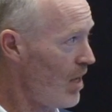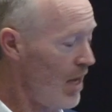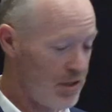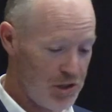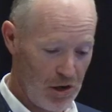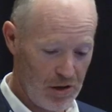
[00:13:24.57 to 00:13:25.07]

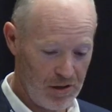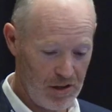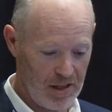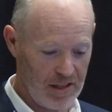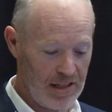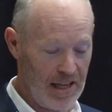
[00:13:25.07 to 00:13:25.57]
And so
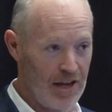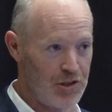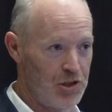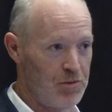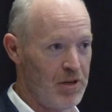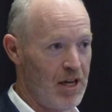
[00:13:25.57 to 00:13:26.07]
it allows
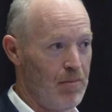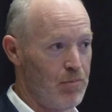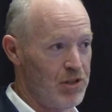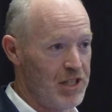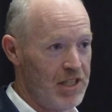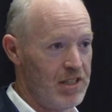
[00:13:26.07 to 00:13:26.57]
you to become
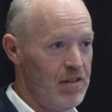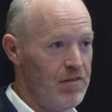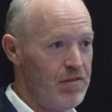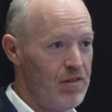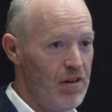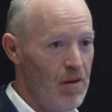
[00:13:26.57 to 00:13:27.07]

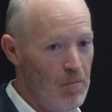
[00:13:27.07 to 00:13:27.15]
predictive